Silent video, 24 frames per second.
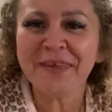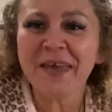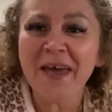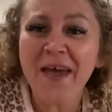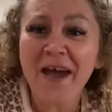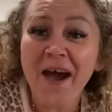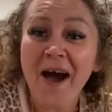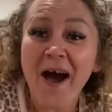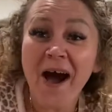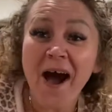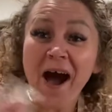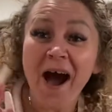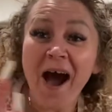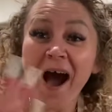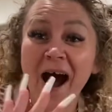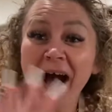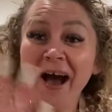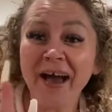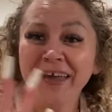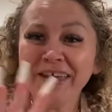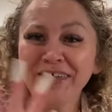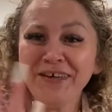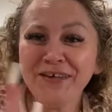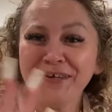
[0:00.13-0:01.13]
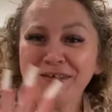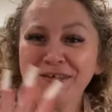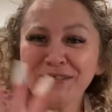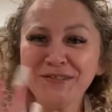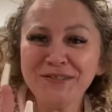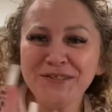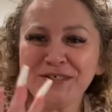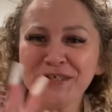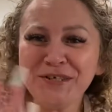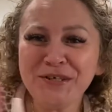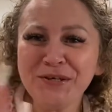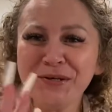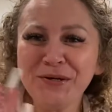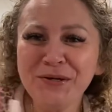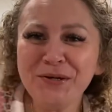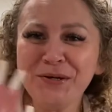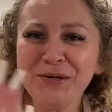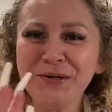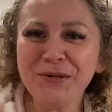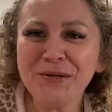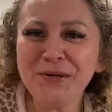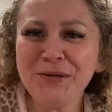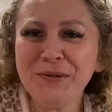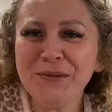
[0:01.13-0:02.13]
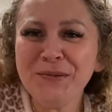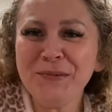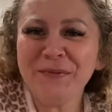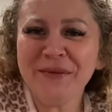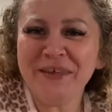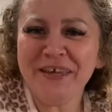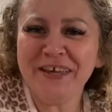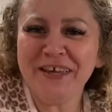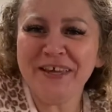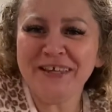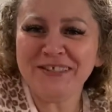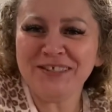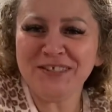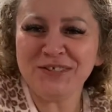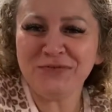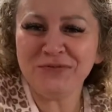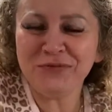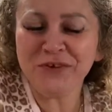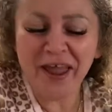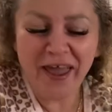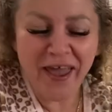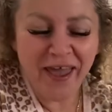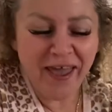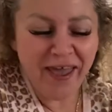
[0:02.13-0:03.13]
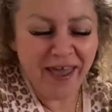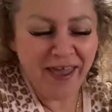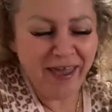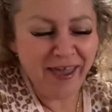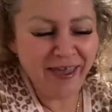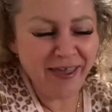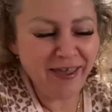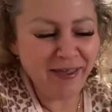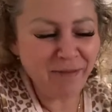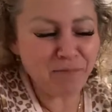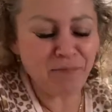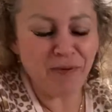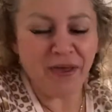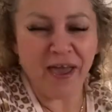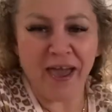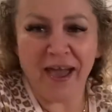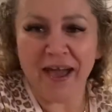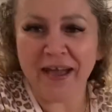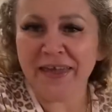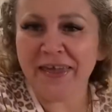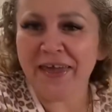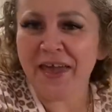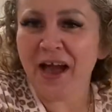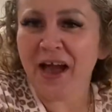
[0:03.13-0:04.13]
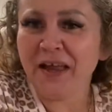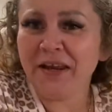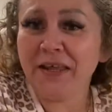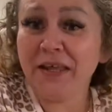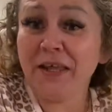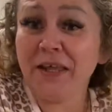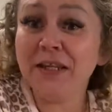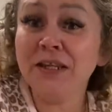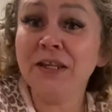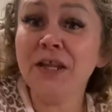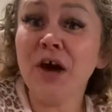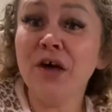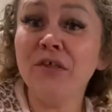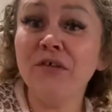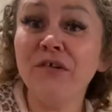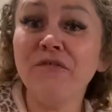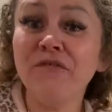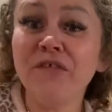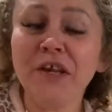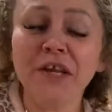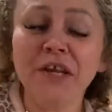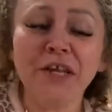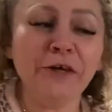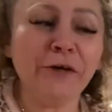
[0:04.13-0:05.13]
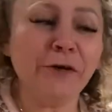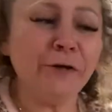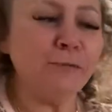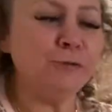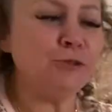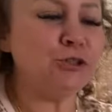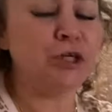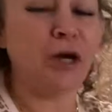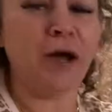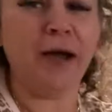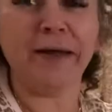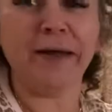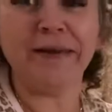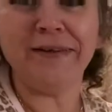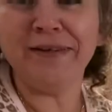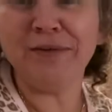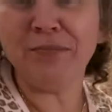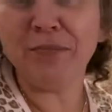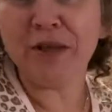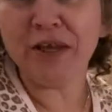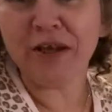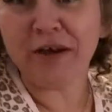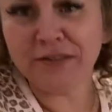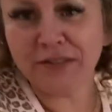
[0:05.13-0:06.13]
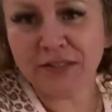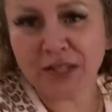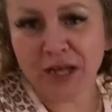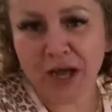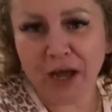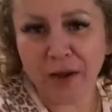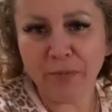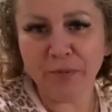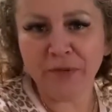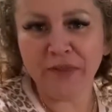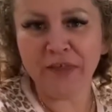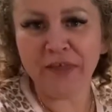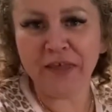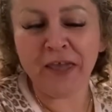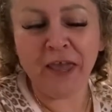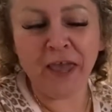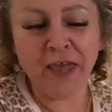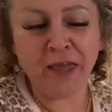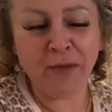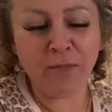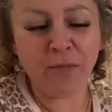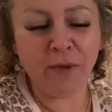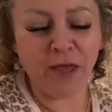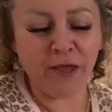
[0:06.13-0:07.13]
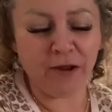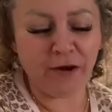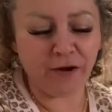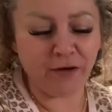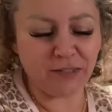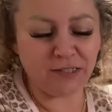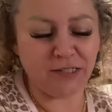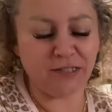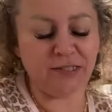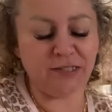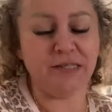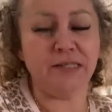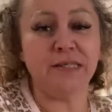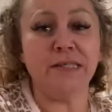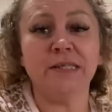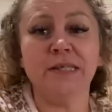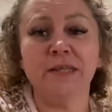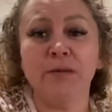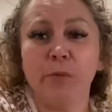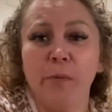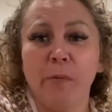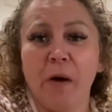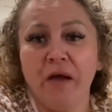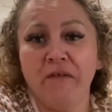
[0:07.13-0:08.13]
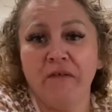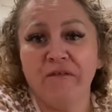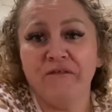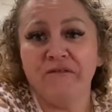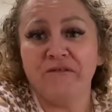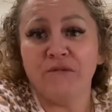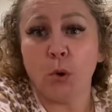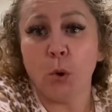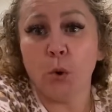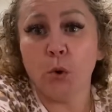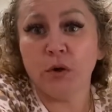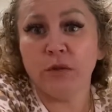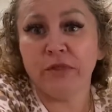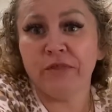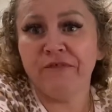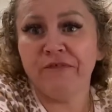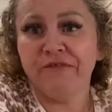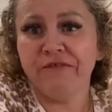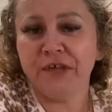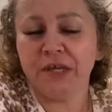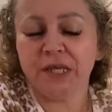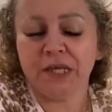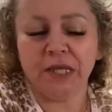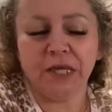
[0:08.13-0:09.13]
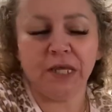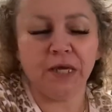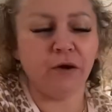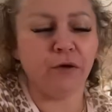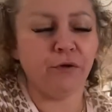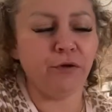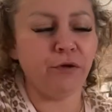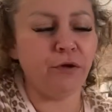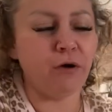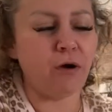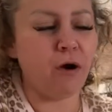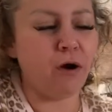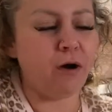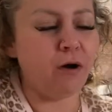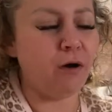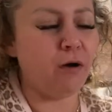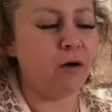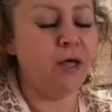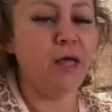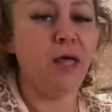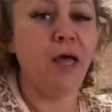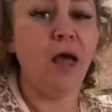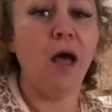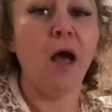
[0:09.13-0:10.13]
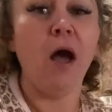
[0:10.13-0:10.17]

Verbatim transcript: Hi YouTube, it's Rae, back at it, another video, trying to be on top of the game here. So this is gonna be my fourth video, y'all.